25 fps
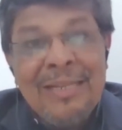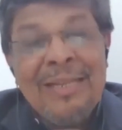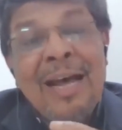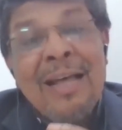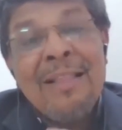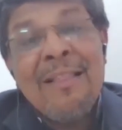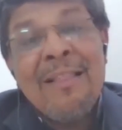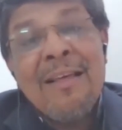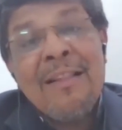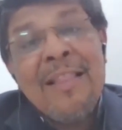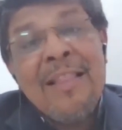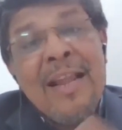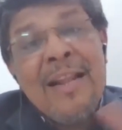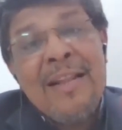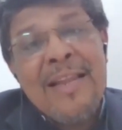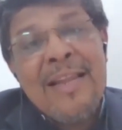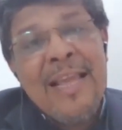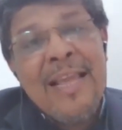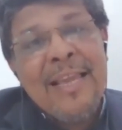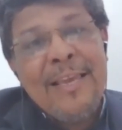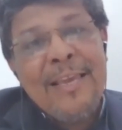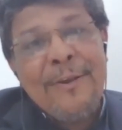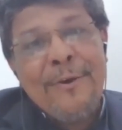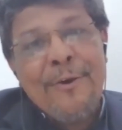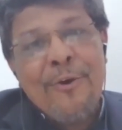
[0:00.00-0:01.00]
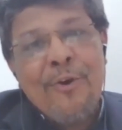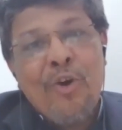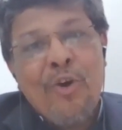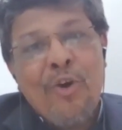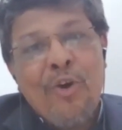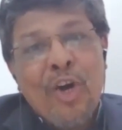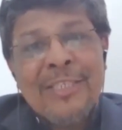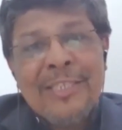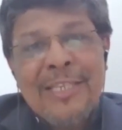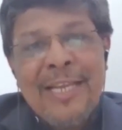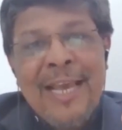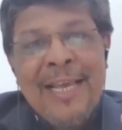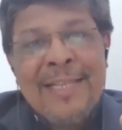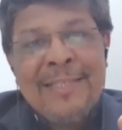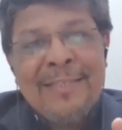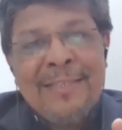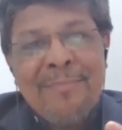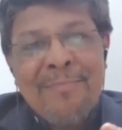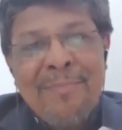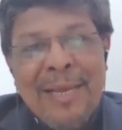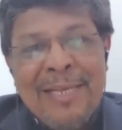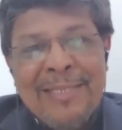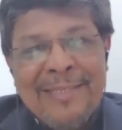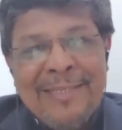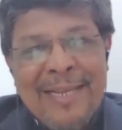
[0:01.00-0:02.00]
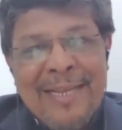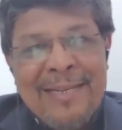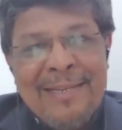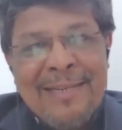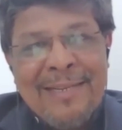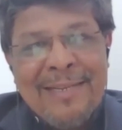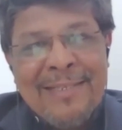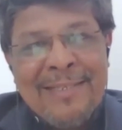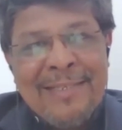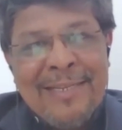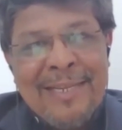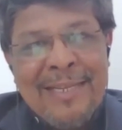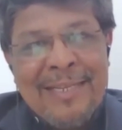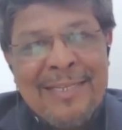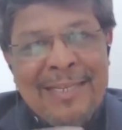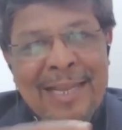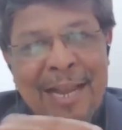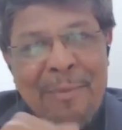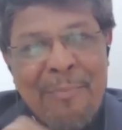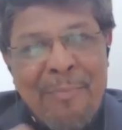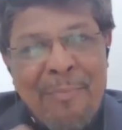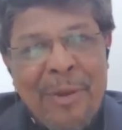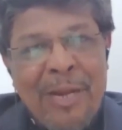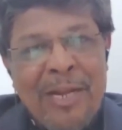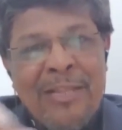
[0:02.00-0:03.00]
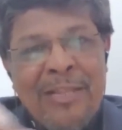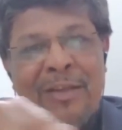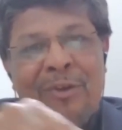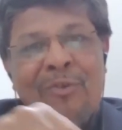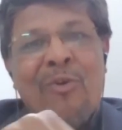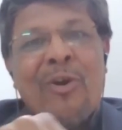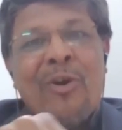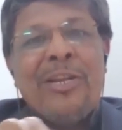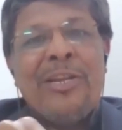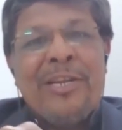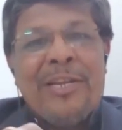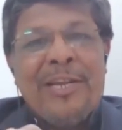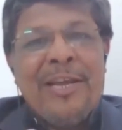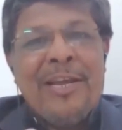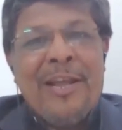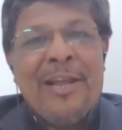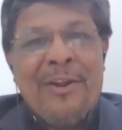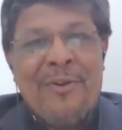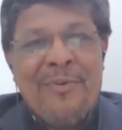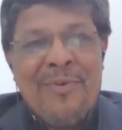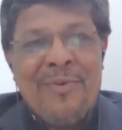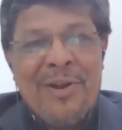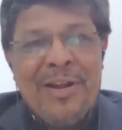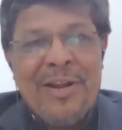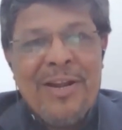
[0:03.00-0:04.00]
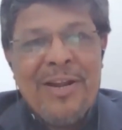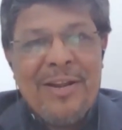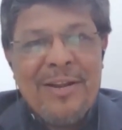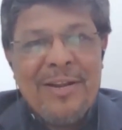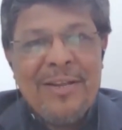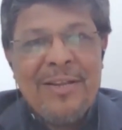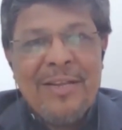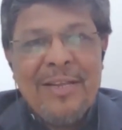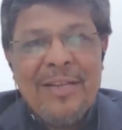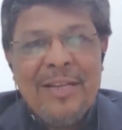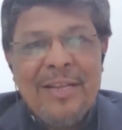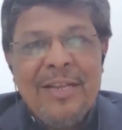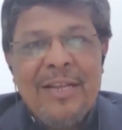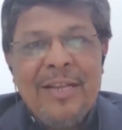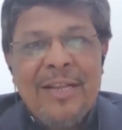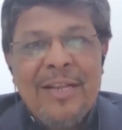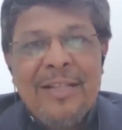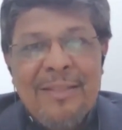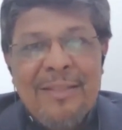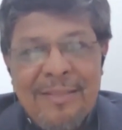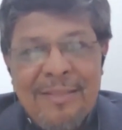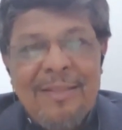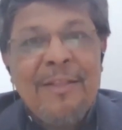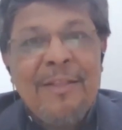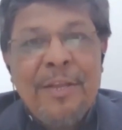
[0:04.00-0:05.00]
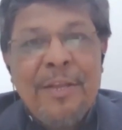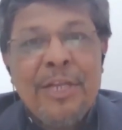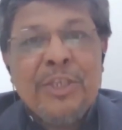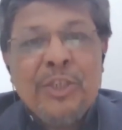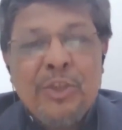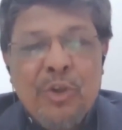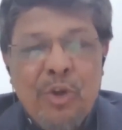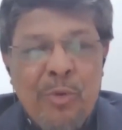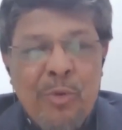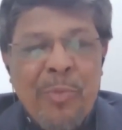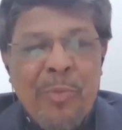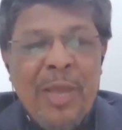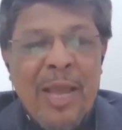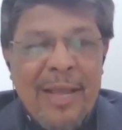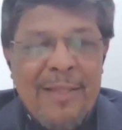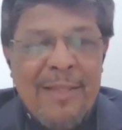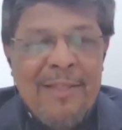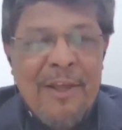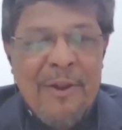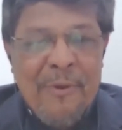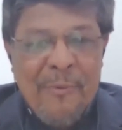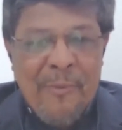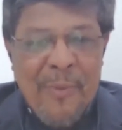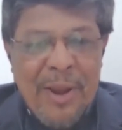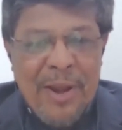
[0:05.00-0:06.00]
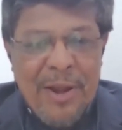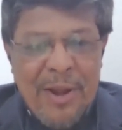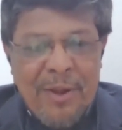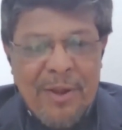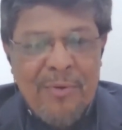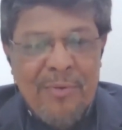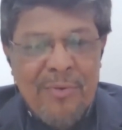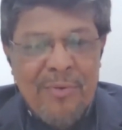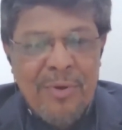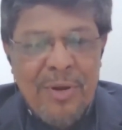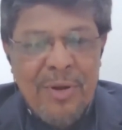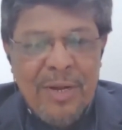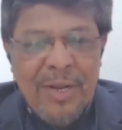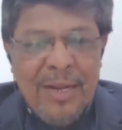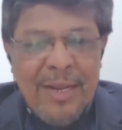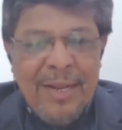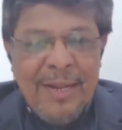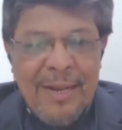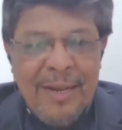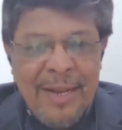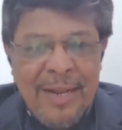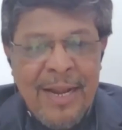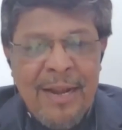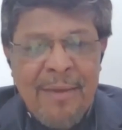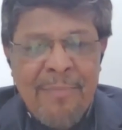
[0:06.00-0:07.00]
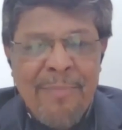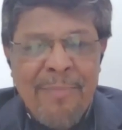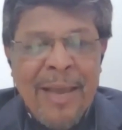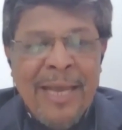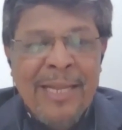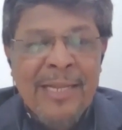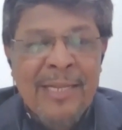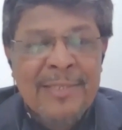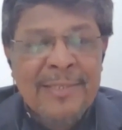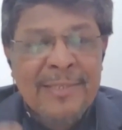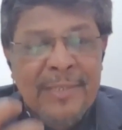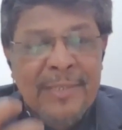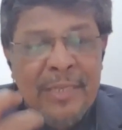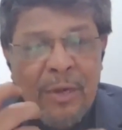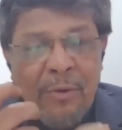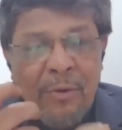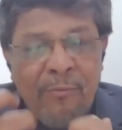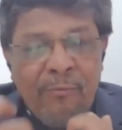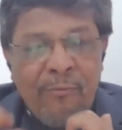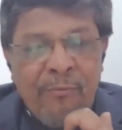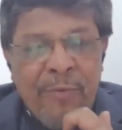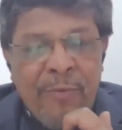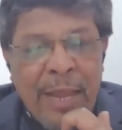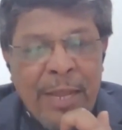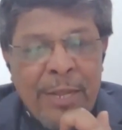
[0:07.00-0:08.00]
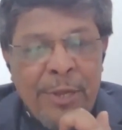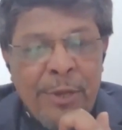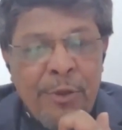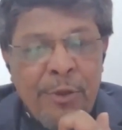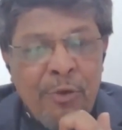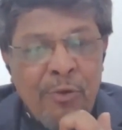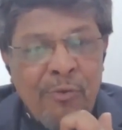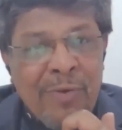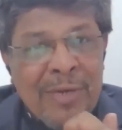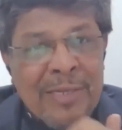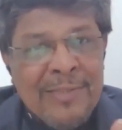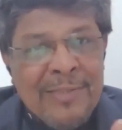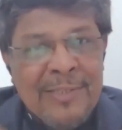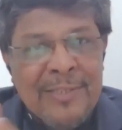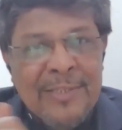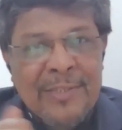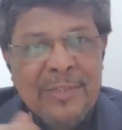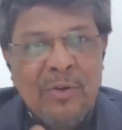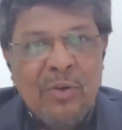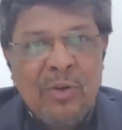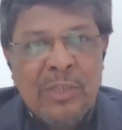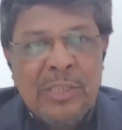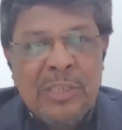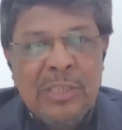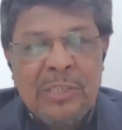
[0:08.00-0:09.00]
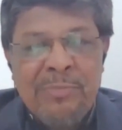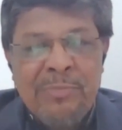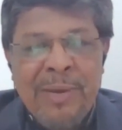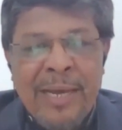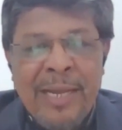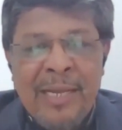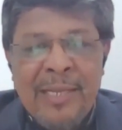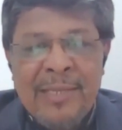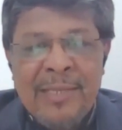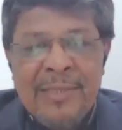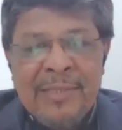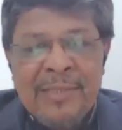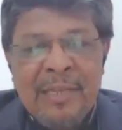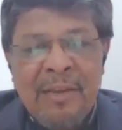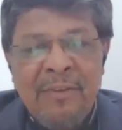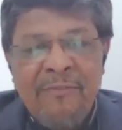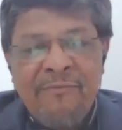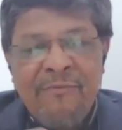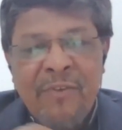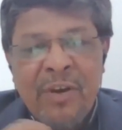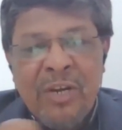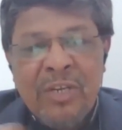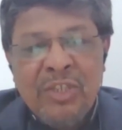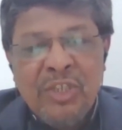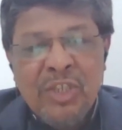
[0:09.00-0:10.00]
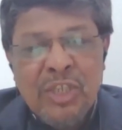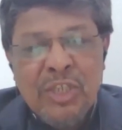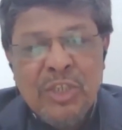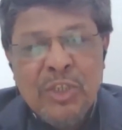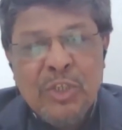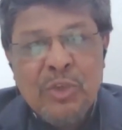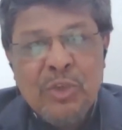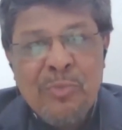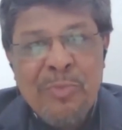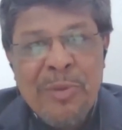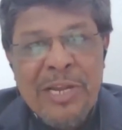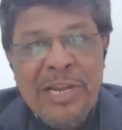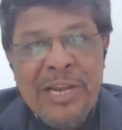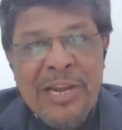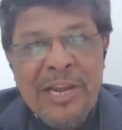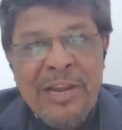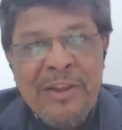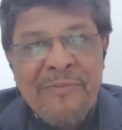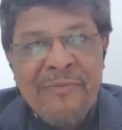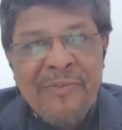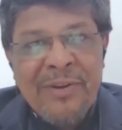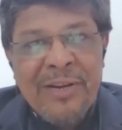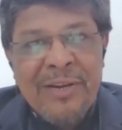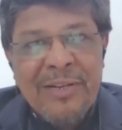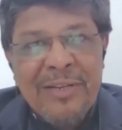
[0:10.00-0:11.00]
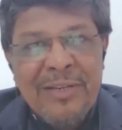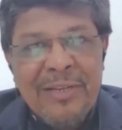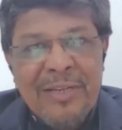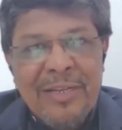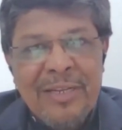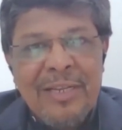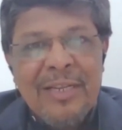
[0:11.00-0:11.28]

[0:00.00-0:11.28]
Rather than taking cost as my center stage and build the quality around it. It should be other way around, right? Balancing value versus cost, balancing functions to be delivered